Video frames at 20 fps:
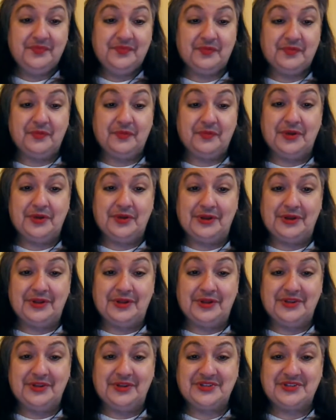
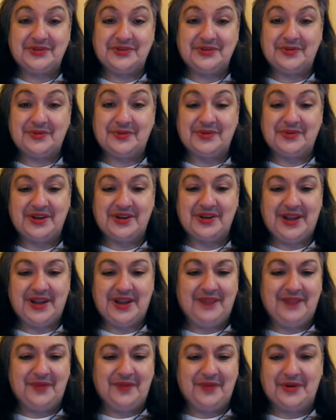Real soon.
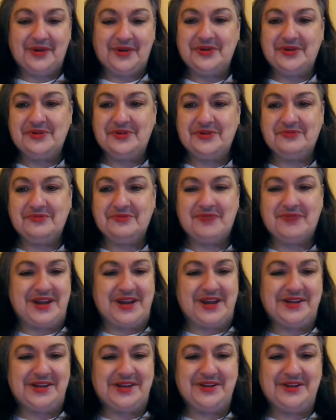Have a
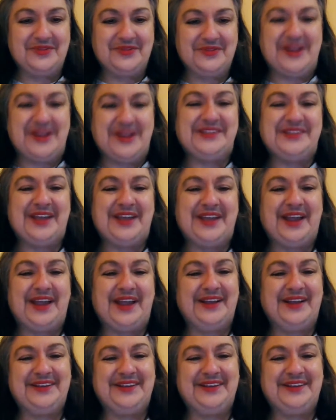great, great day.